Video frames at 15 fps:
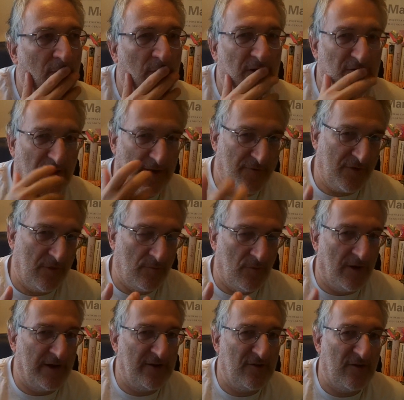whereas African
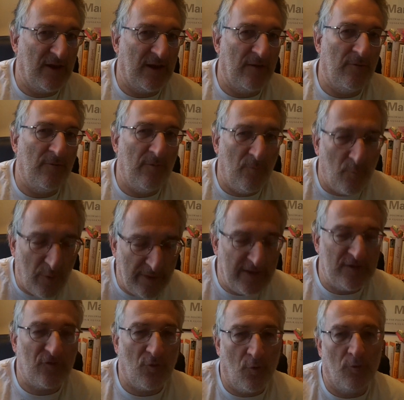writing, with
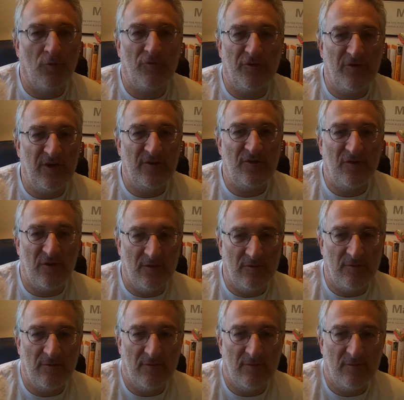its oral tradition